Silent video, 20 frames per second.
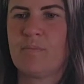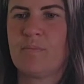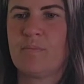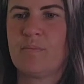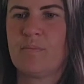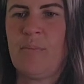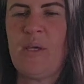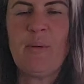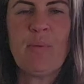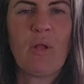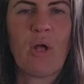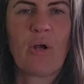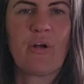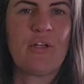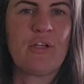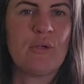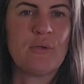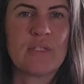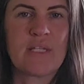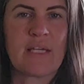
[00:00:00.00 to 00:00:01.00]
people
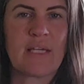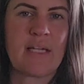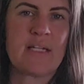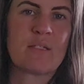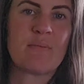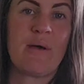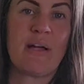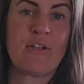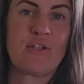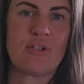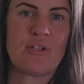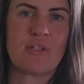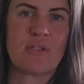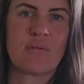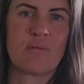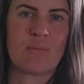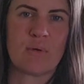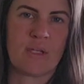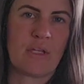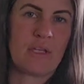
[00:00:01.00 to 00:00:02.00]
aren't using it as much as
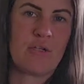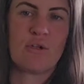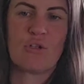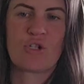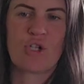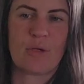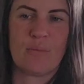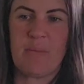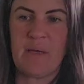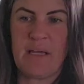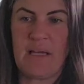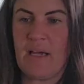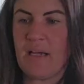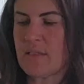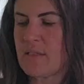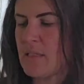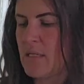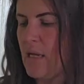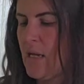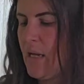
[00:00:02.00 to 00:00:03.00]
really you should be.
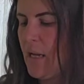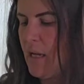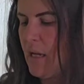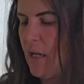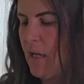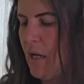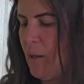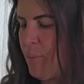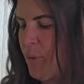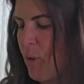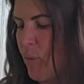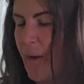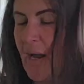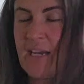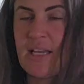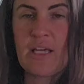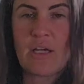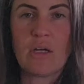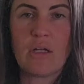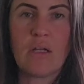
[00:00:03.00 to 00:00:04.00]
It's a
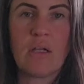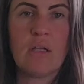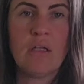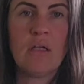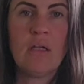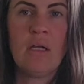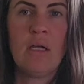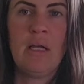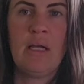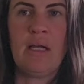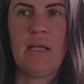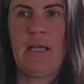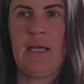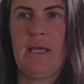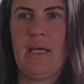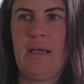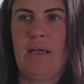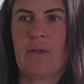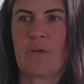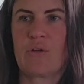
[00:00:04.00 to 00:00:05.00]
perennial.
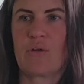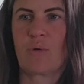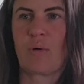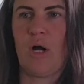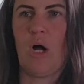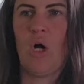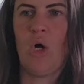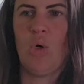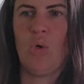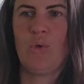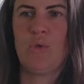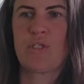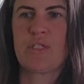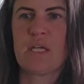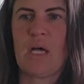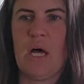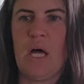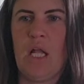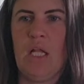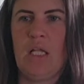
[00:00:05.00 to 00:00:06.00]
It grows
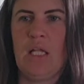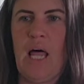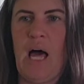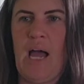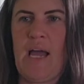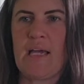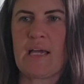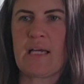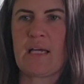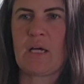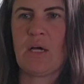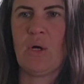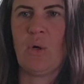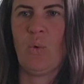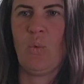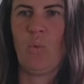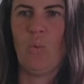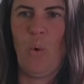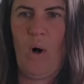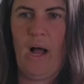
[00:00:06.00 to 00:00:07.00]
like
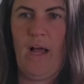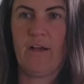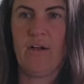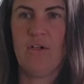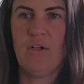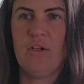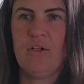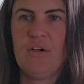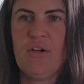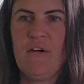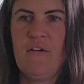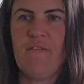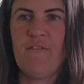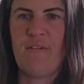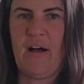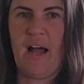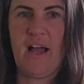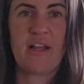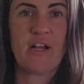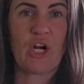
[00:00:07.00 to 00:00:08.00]

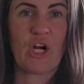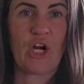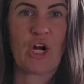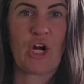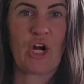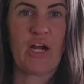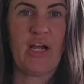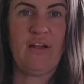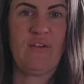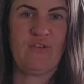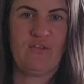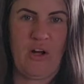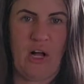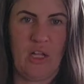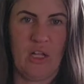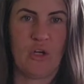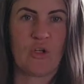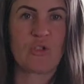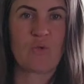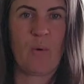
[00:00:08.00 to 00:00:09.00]
wildfire. It
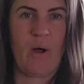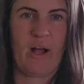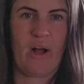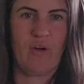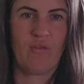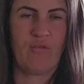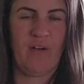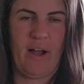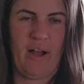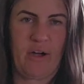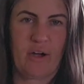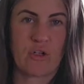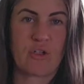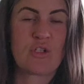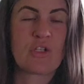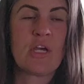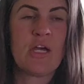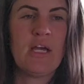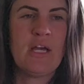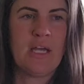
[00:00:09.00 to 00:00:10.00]
follows
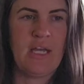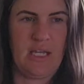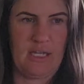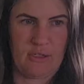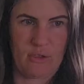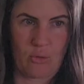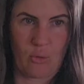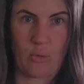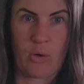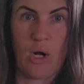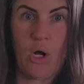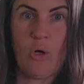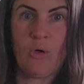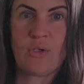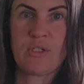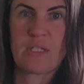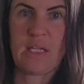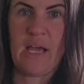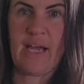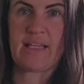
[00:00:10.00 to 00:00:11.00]
wildfires. It
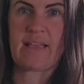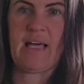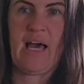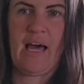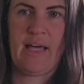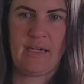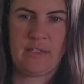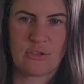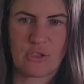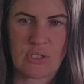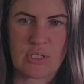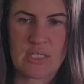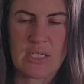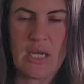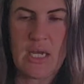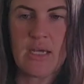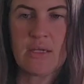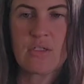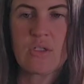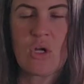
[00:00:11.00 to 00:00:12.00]
grows like that. It just
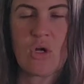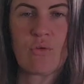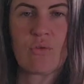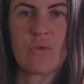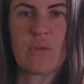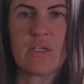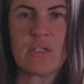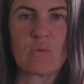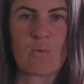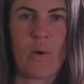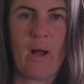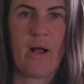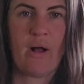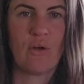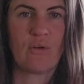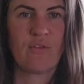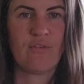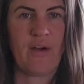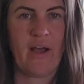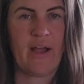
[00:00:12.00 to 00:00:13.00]
takes over these
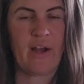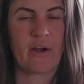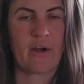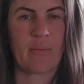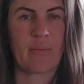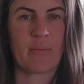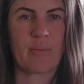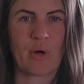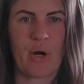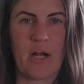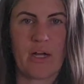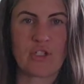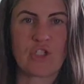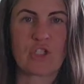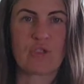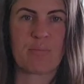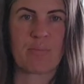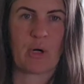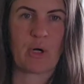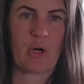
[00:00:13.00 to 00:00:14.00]
wildfire
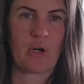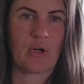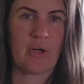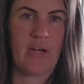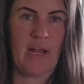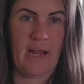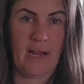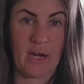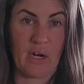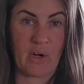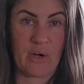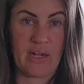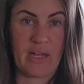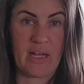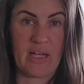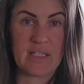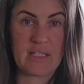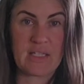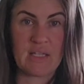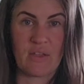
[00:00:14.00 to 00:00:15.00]
brush burned
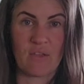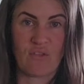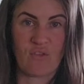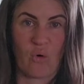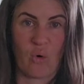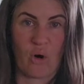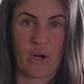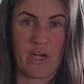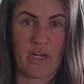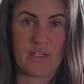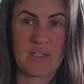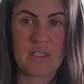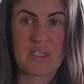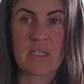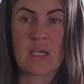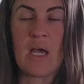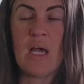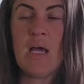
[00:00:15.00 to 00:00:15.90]
areas and forests,